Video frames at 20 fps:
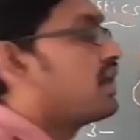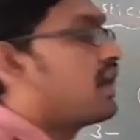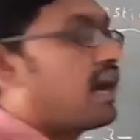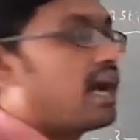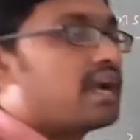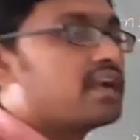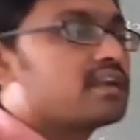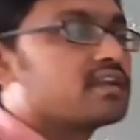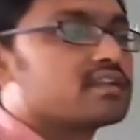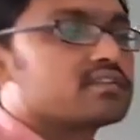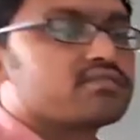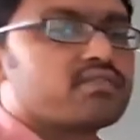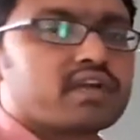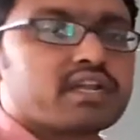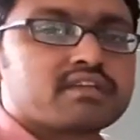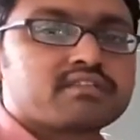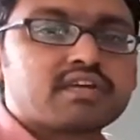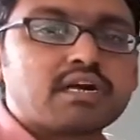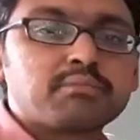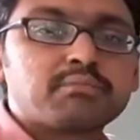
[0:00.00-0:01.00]
Address, for
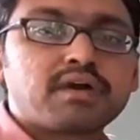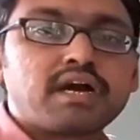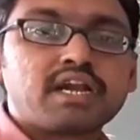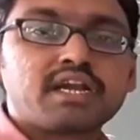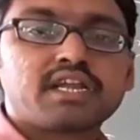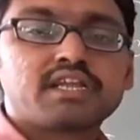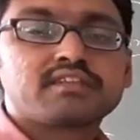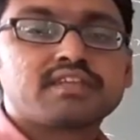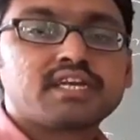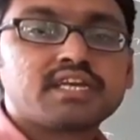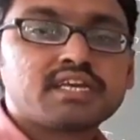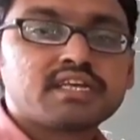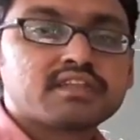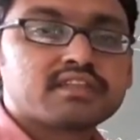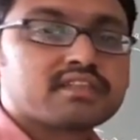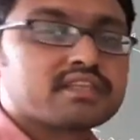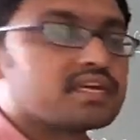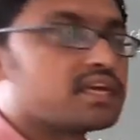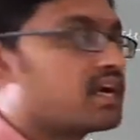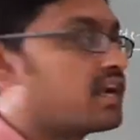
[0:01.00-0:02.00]
example, address
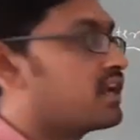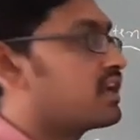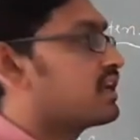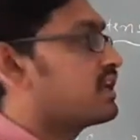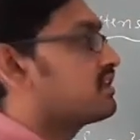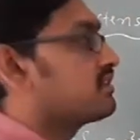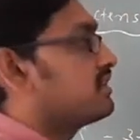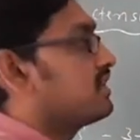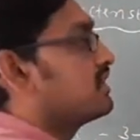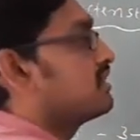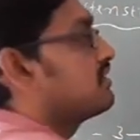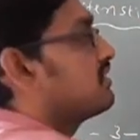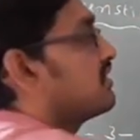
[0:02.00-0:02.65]
hengirutte. Address that is